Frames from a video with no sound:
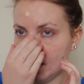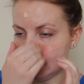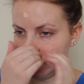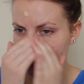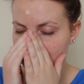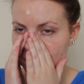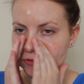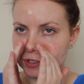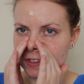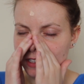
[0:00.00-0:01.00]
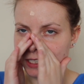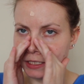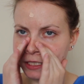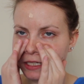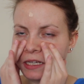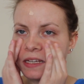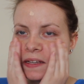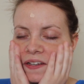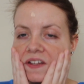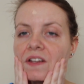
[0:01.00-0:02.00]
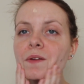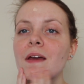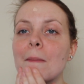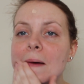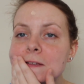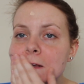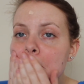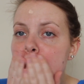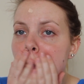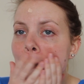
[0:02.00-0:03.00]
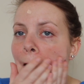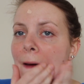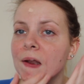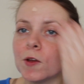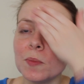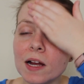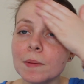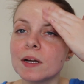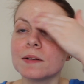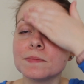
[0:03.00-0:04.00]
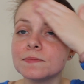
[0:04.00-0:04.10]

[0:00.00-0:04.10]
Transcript: I did not feel the need to get myself a new primer.